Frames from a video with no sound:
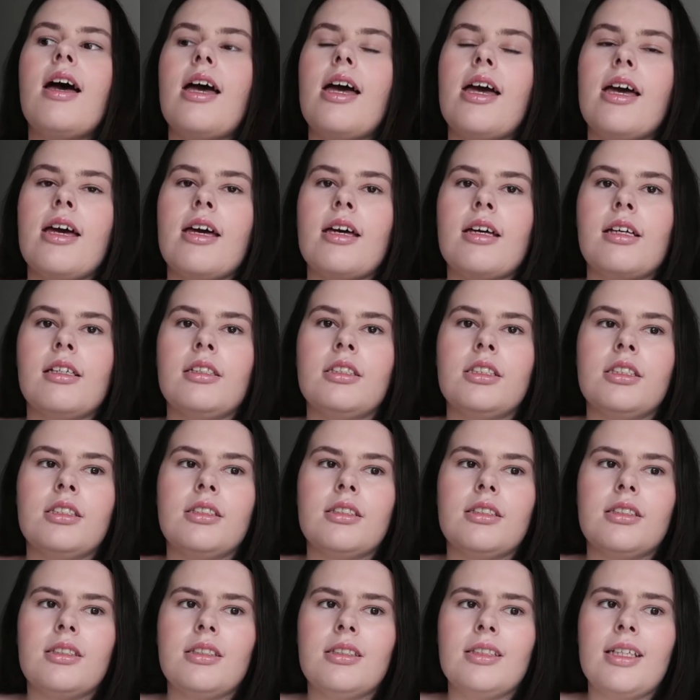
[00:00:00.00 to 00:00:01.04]

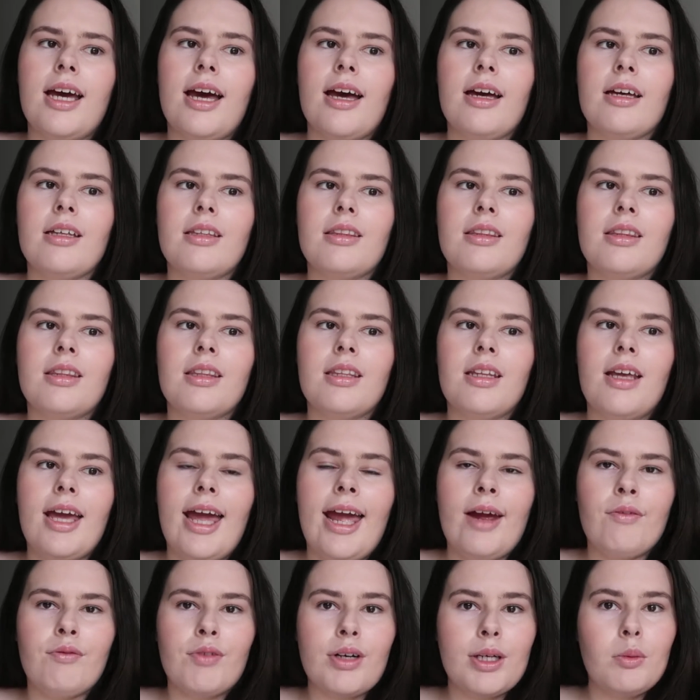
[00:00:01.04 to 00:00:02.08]
And yeah,
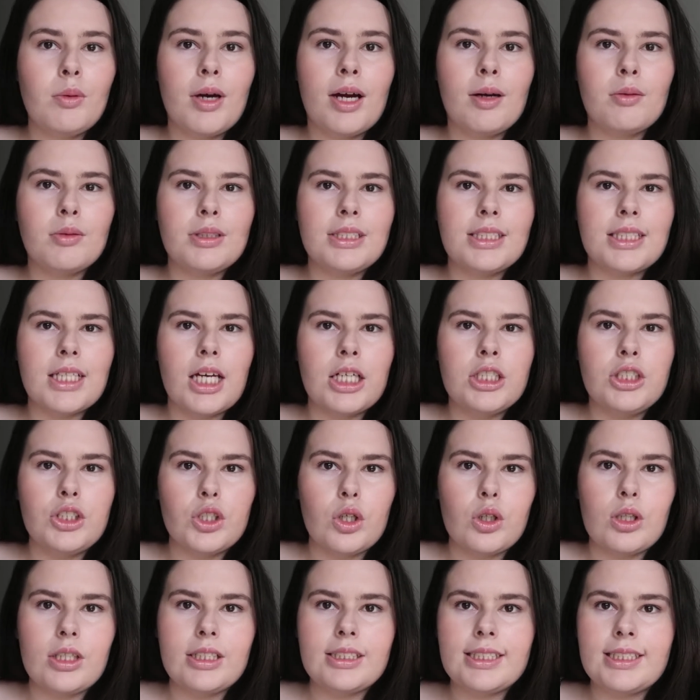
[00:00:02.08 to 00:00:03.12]
everywhere was
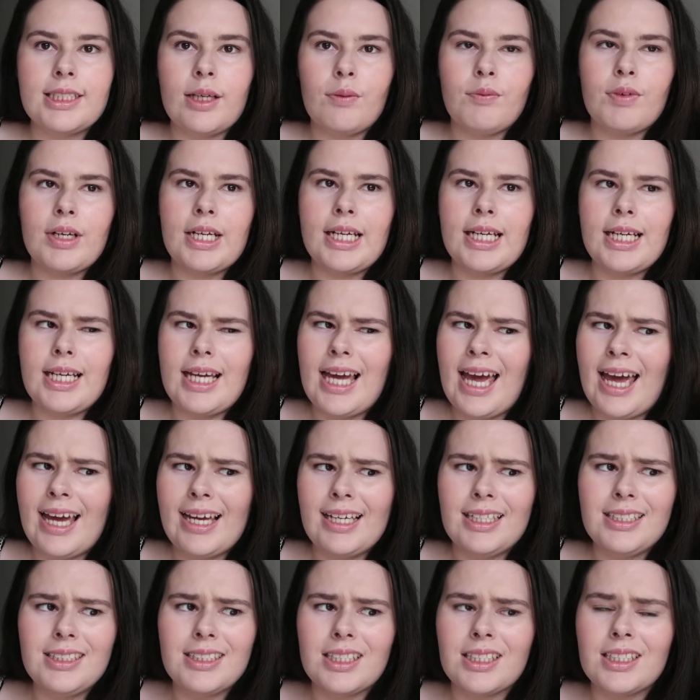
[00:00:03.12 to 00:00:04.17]

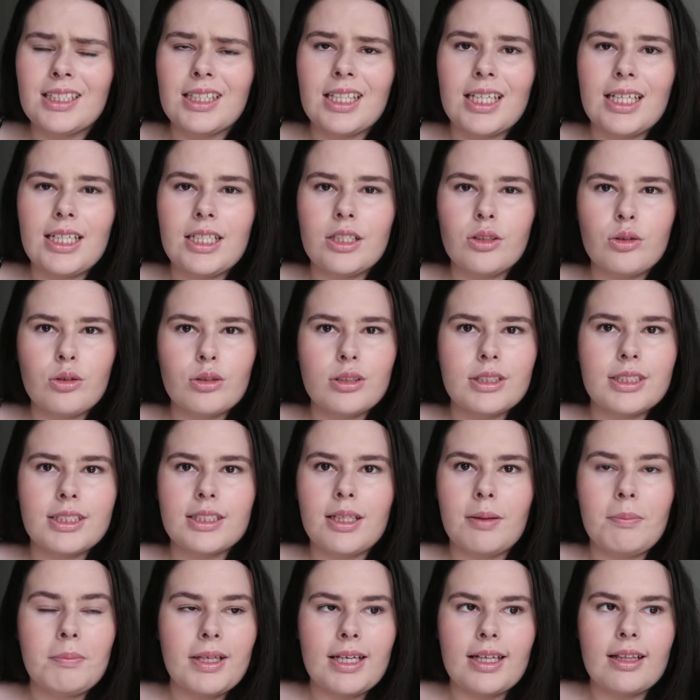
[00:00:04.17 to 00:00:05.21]
$1.78 a litre or
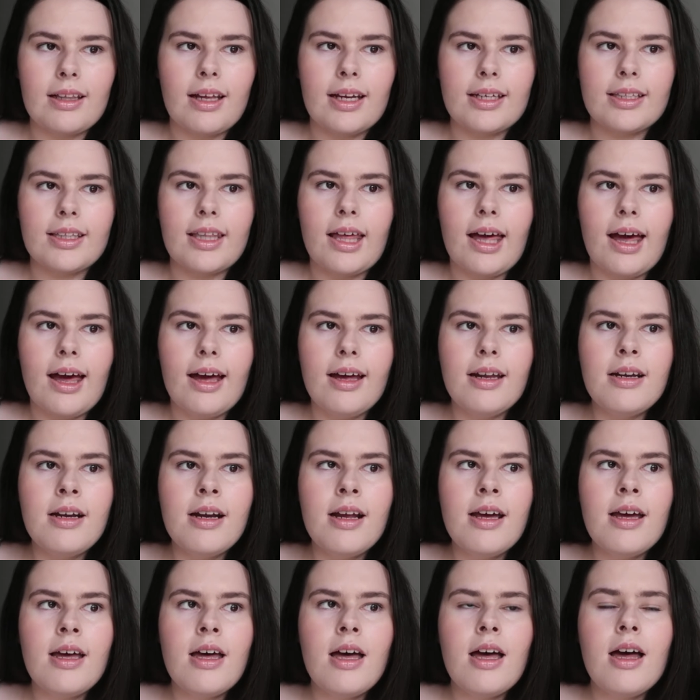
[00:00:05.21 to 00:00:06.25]
something like that.
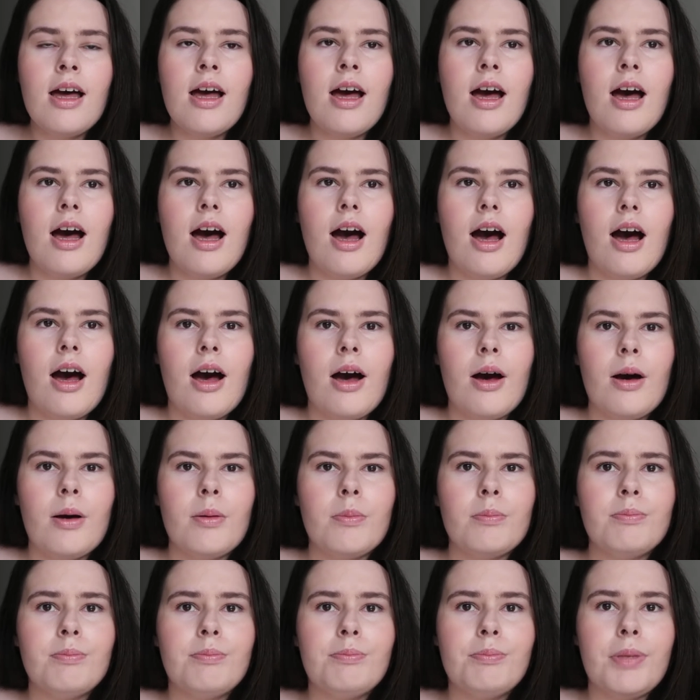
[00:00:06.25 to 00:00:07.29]

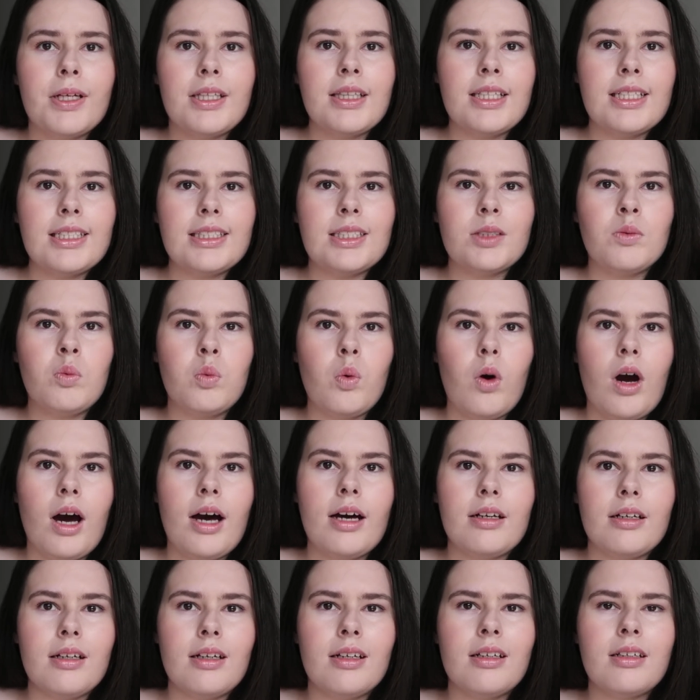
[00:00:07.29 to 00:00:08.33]
But this
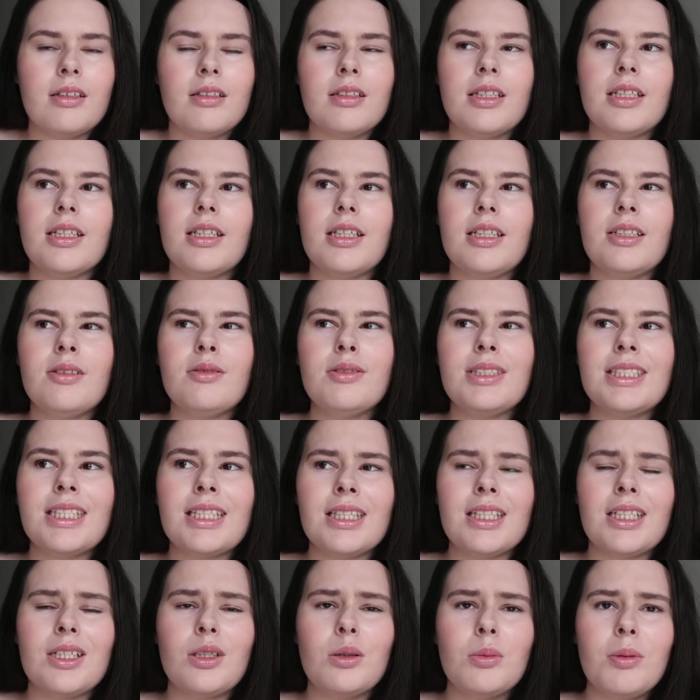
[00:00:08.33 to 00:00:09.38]
one, it was a
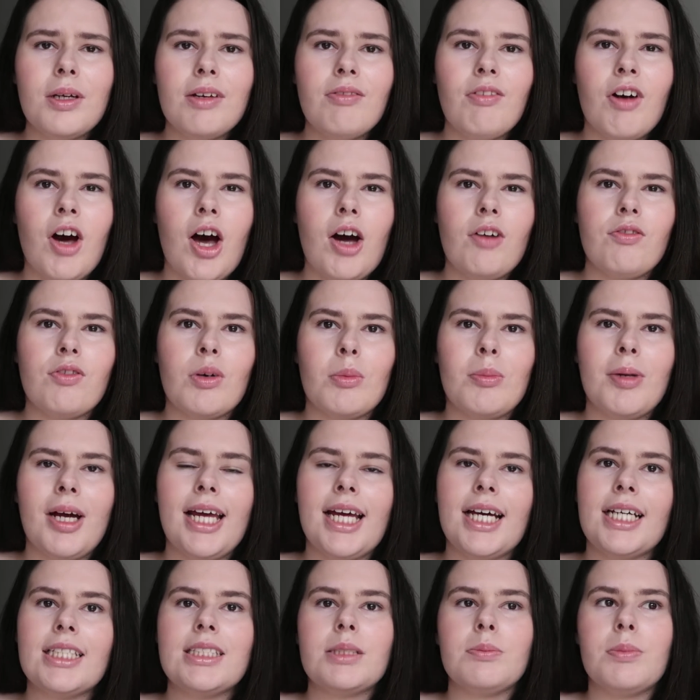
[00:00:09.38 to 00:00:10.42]
little bit far from my
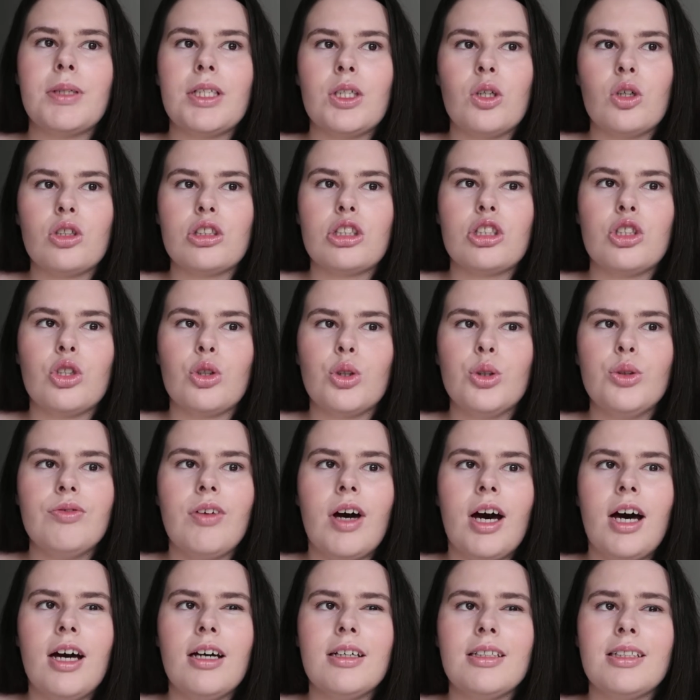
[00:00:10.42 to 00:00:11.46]
house, but not too
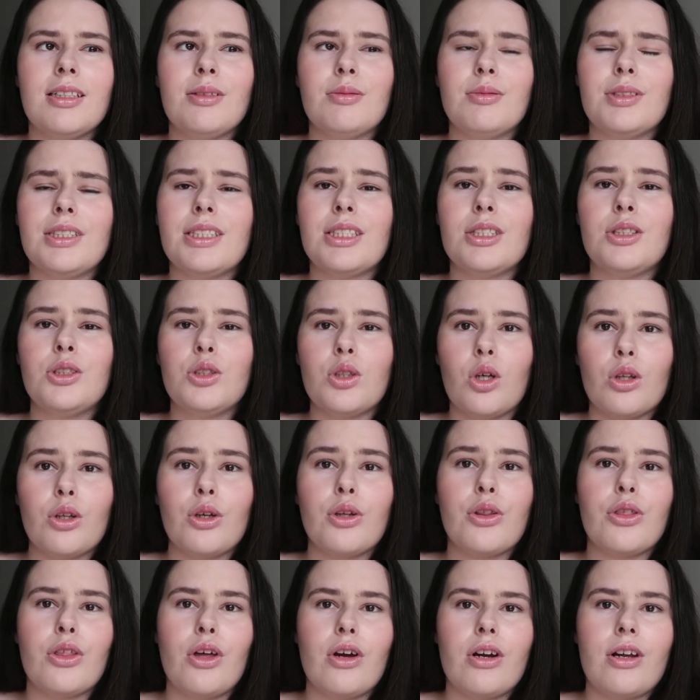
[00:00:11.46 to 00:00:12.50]
far. It was
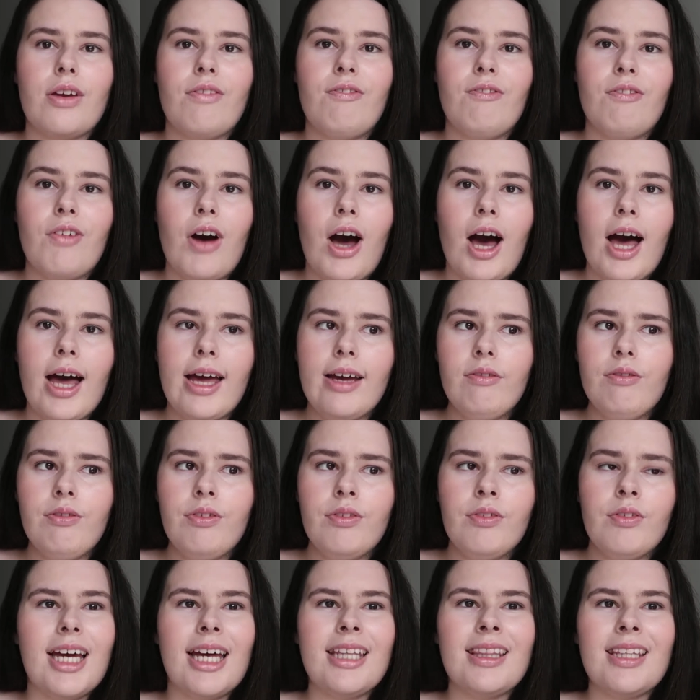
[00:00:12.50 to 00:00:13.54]
$1.35,
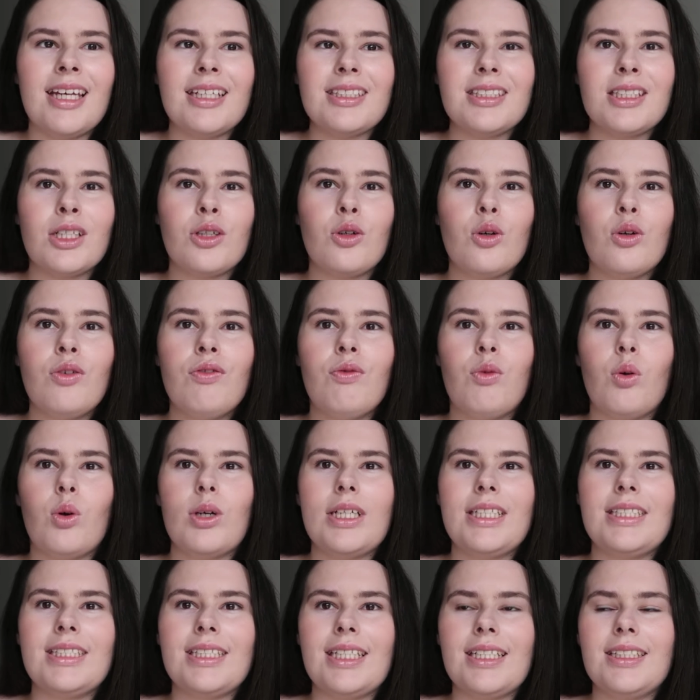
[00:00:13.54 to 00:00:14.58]
and that's a good
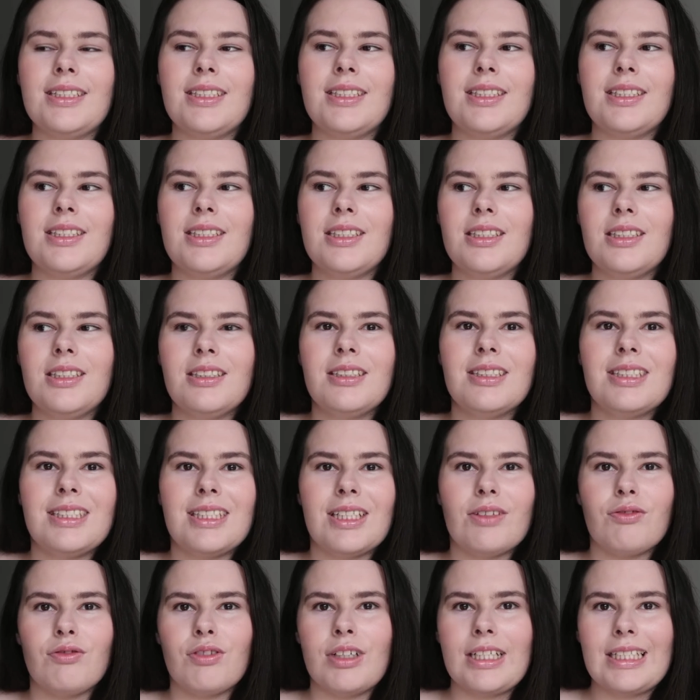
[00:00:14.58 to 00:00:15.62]
40 cents
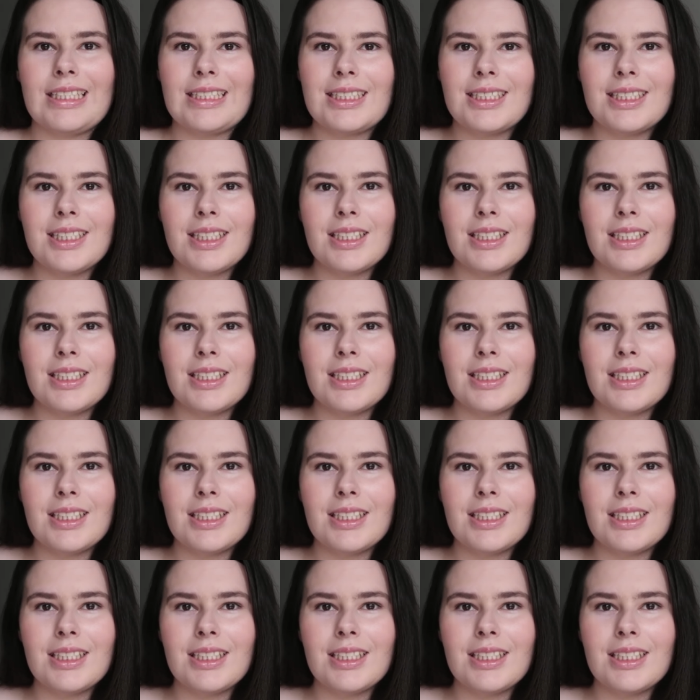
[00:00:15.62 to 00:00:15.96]
difference